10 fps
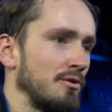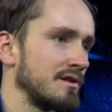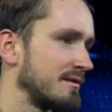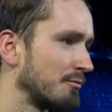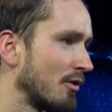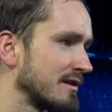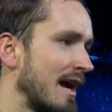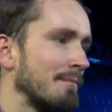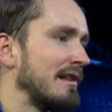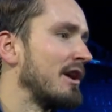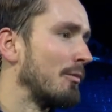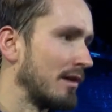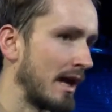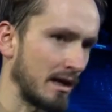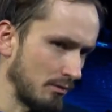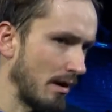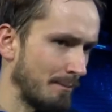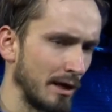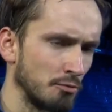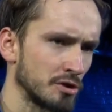was was unbelievable. Like I
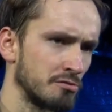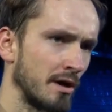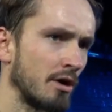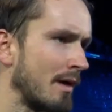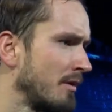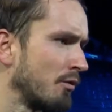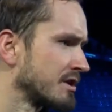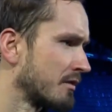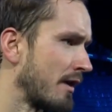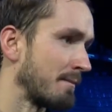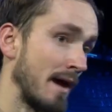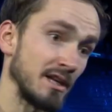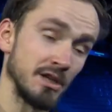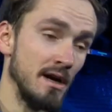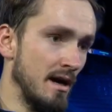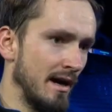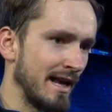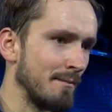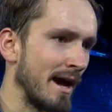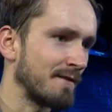played with Grigor. I mean, it was a great match.
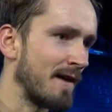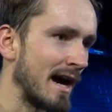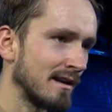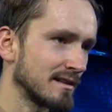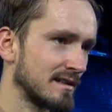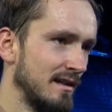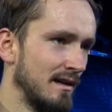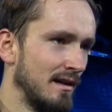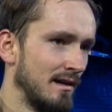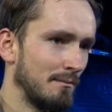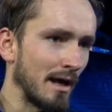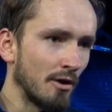He made finals. But